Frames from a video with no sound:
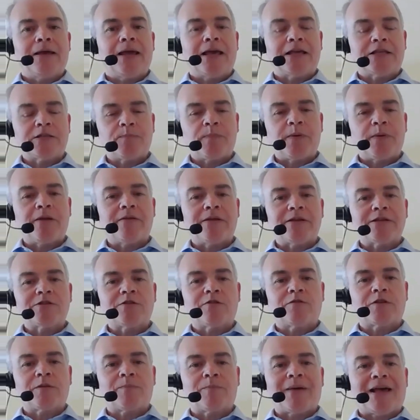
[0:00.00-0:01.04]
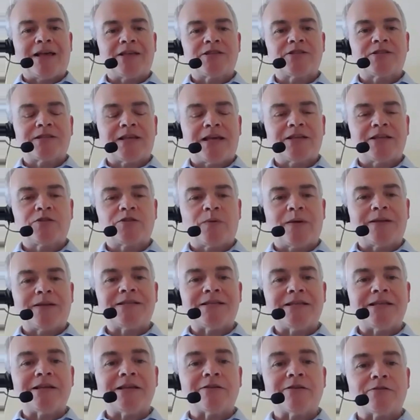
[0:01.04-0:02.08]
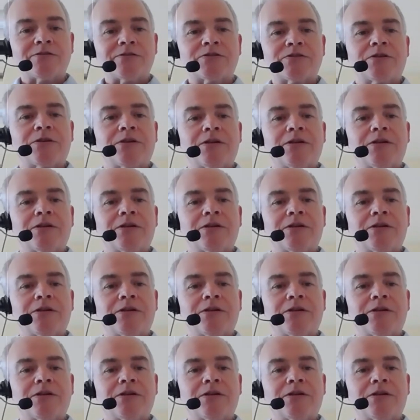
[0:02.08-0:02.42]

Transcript: experienced over the past 20 years